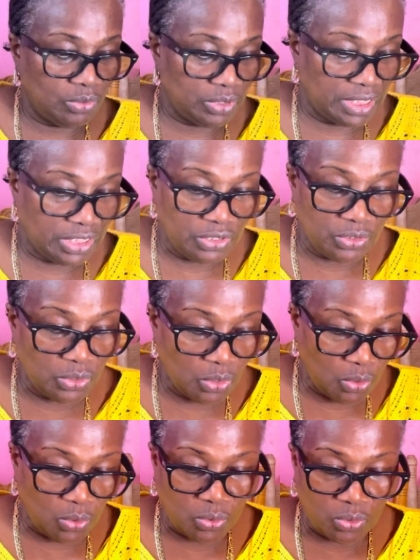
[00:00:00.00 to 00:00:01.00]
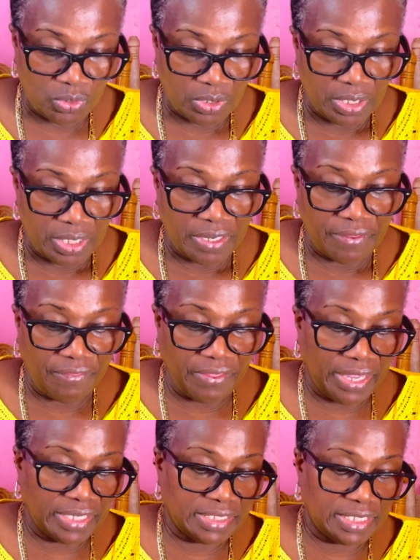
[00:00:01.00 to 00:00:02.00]
did you know
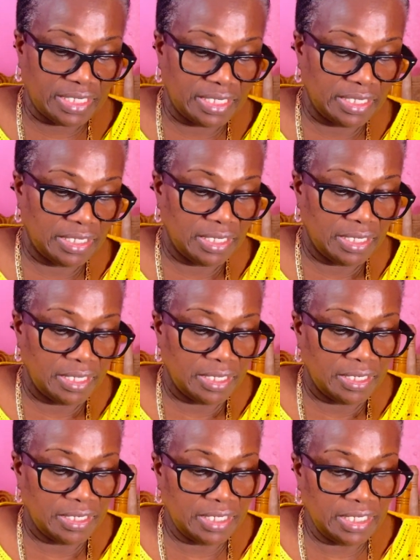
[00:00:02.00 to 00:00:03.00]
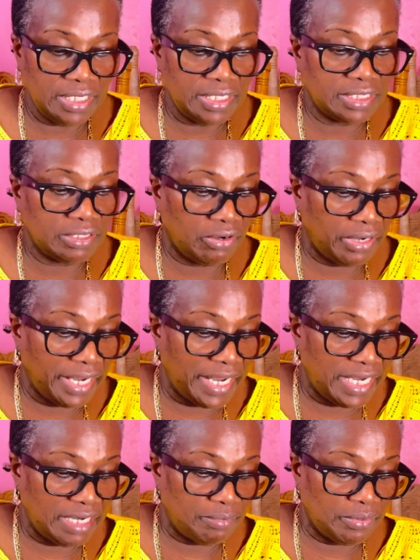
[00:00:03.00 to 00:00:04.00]
that these are
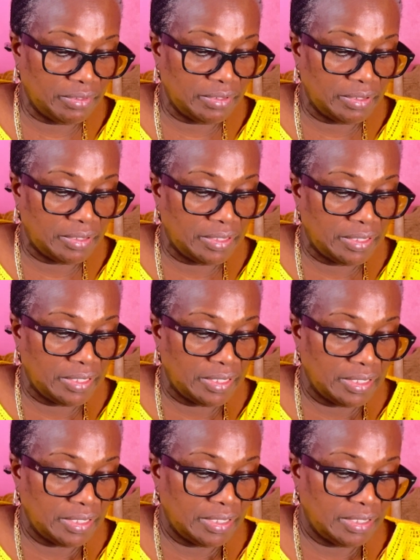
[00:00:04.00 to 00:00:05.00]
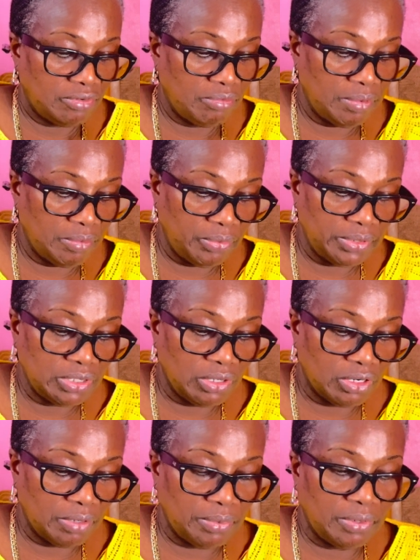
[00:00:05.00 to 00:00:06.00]
edible? Remember we talk
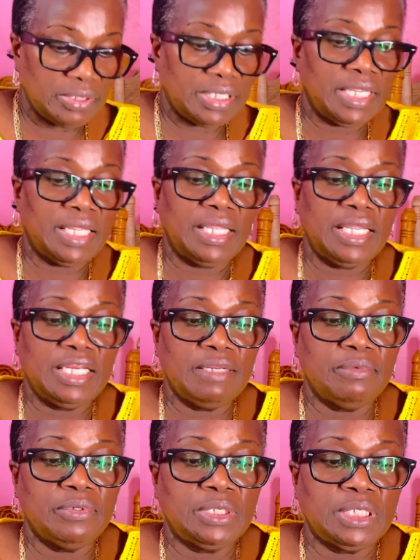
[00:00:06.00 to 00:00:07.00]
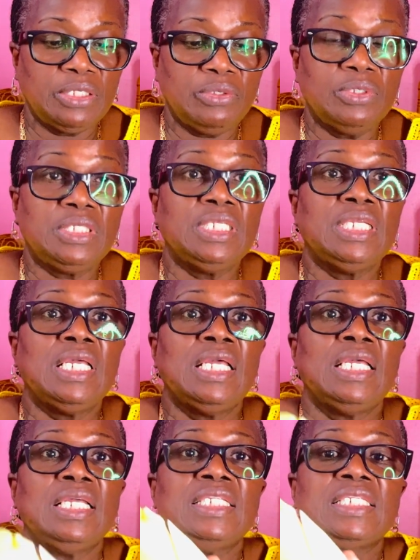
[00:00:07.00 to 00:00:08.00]
about edible chayote?
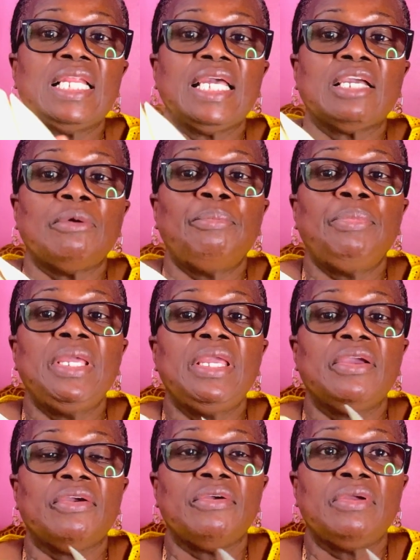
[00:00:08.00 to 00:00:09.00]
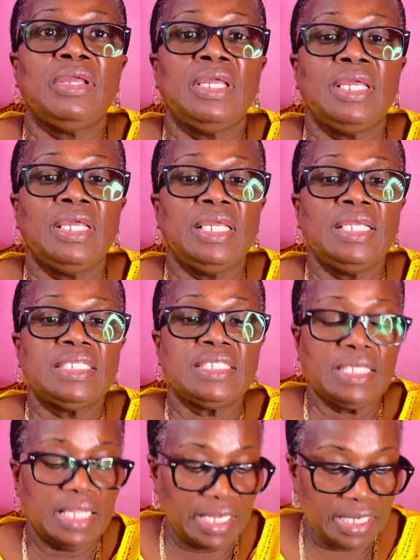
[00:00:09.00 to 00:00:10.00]
It's like a pear. It's
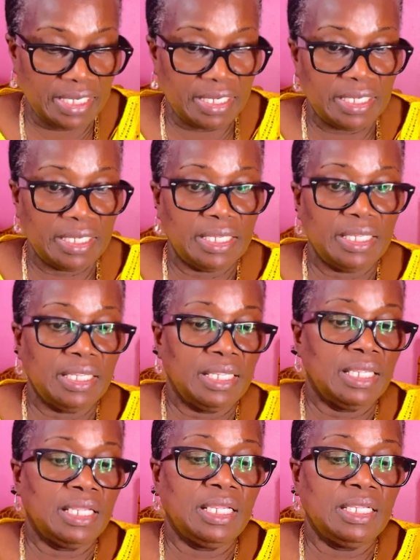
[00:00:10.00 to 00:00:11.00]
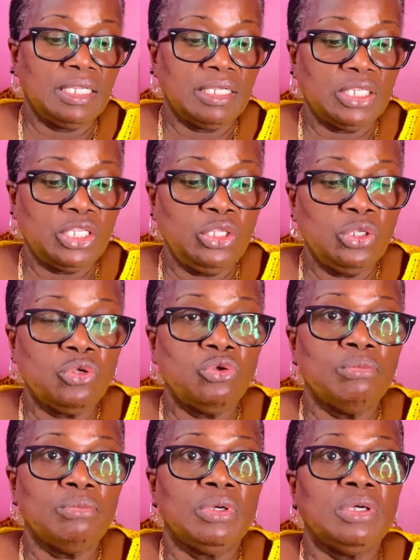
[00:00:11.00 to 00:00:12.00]
like a
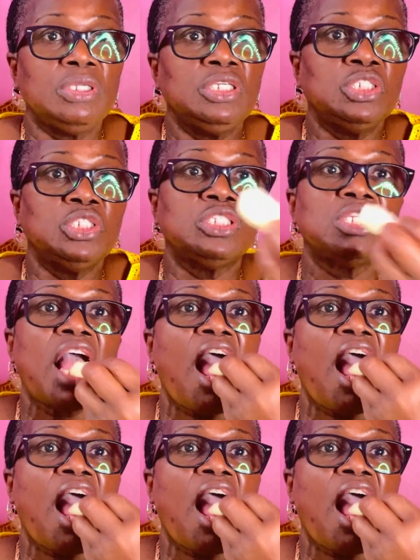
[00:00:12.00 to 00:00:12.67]
cucumber. You just